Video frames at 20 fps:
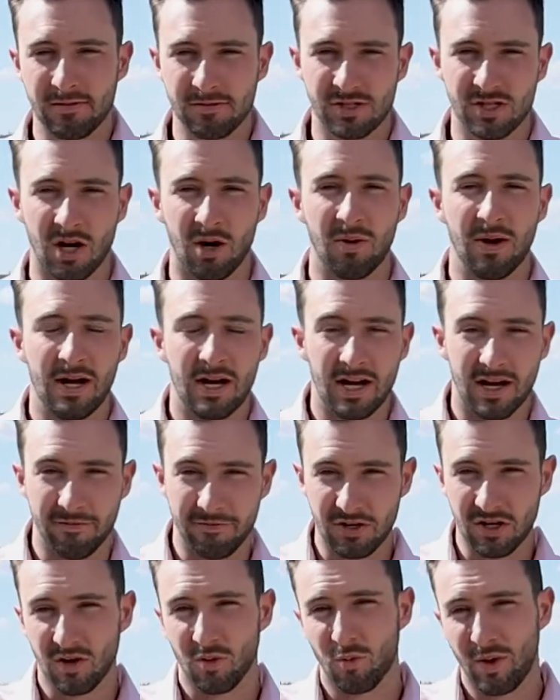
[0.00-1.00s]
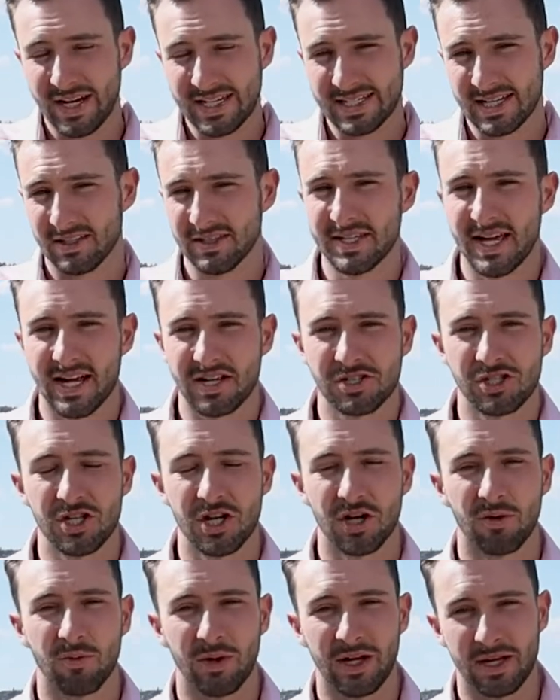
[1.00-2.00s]
So if you can wait till next
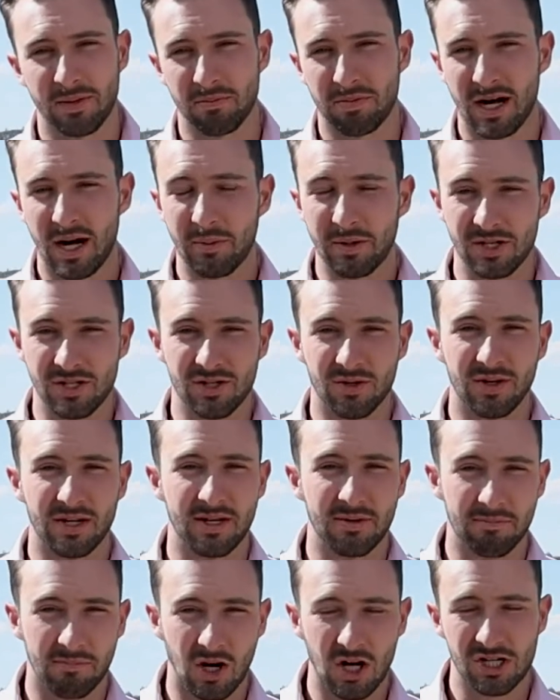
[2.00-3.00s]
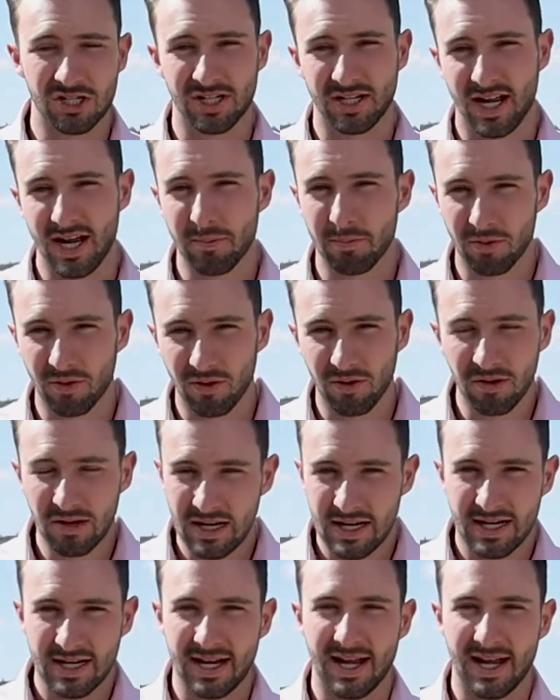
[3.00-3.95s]
year, we can probably do it in March and April,